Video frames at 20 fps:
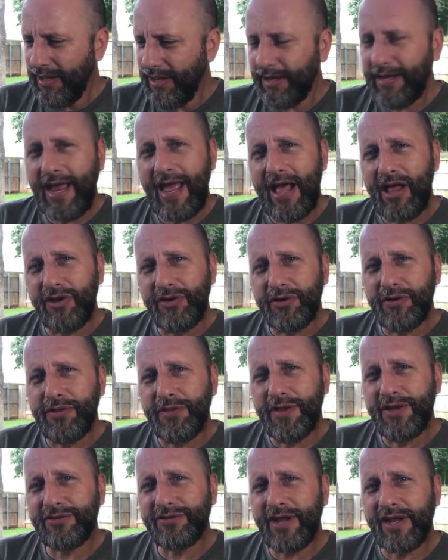calendar and
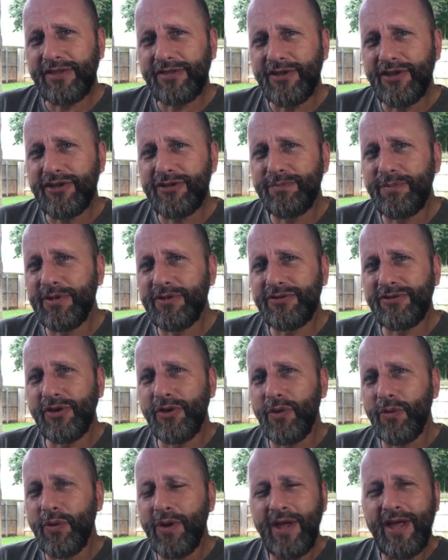things like this, but
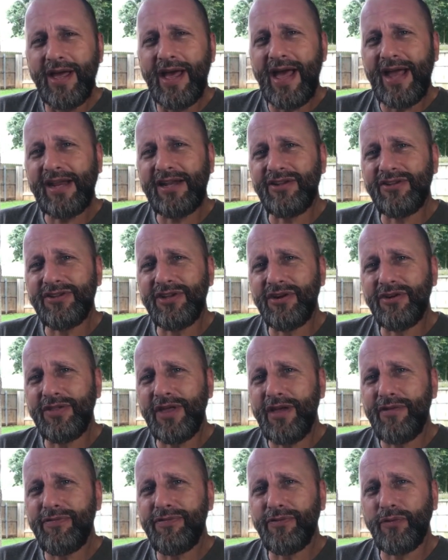so I consider
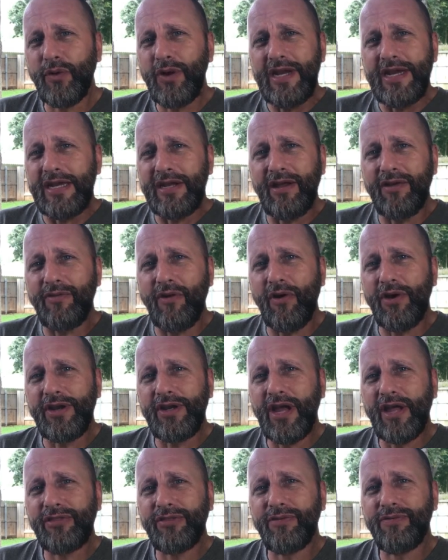that free. I've already
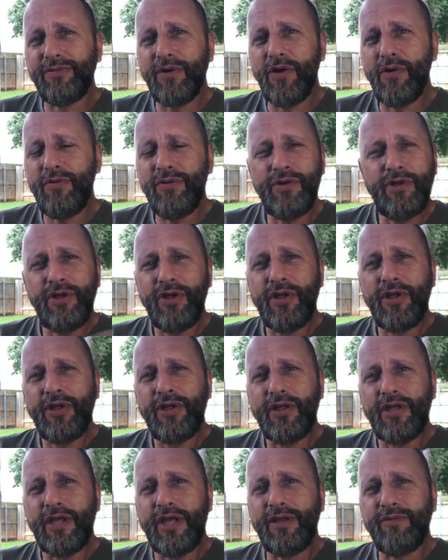got the phone.
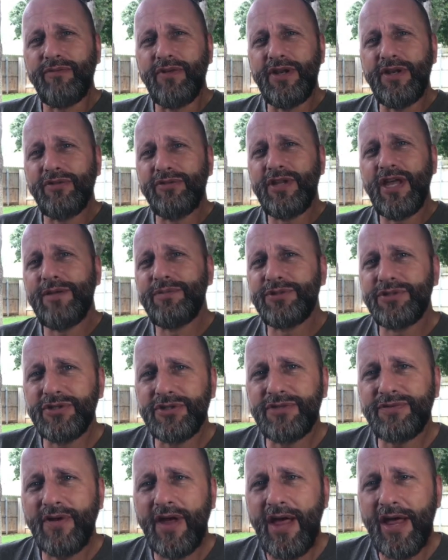It videotapes
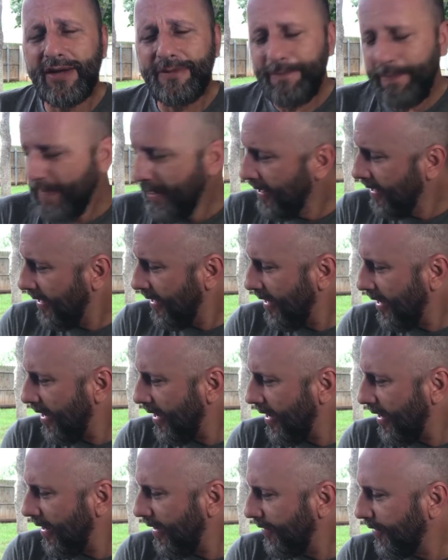just fine.
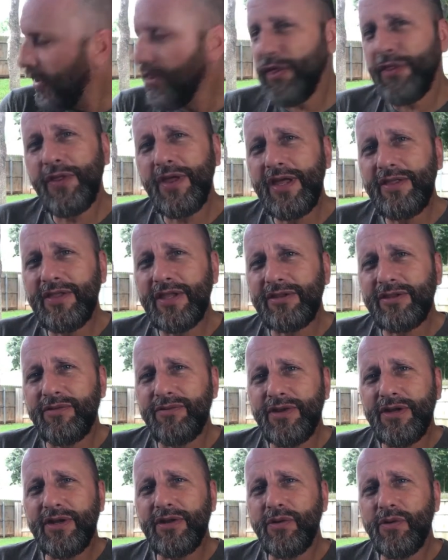The other thing that the
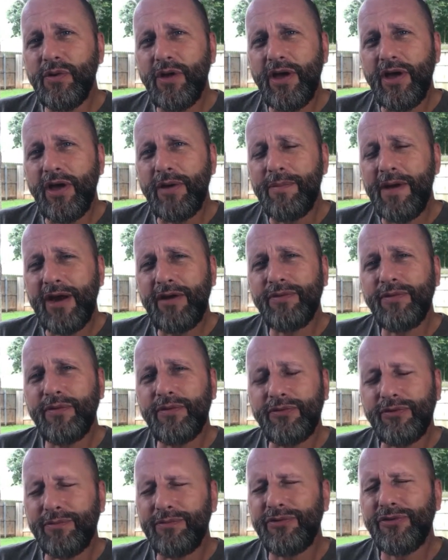the
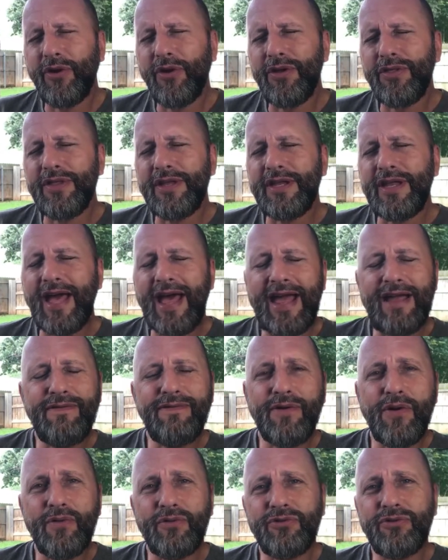
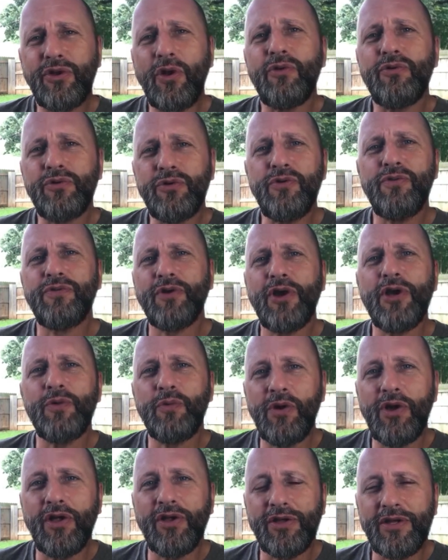iPhones don't do very
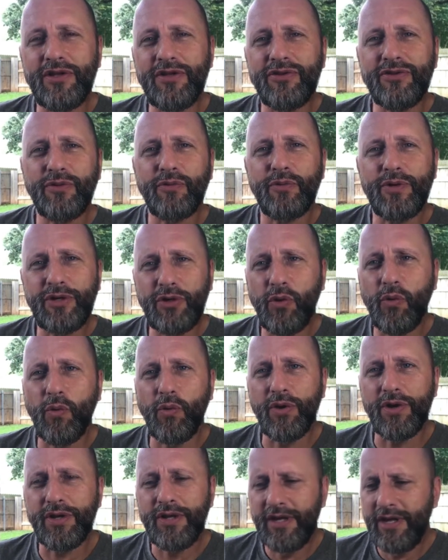well is
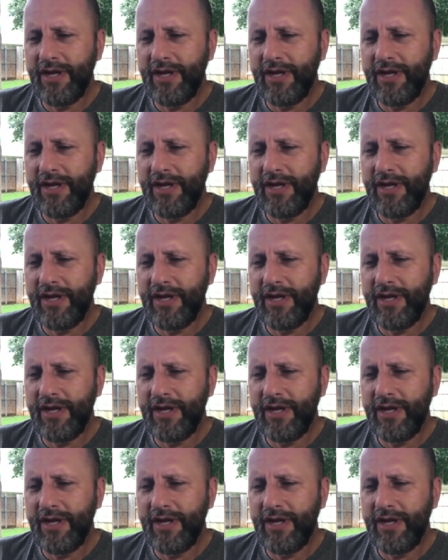record.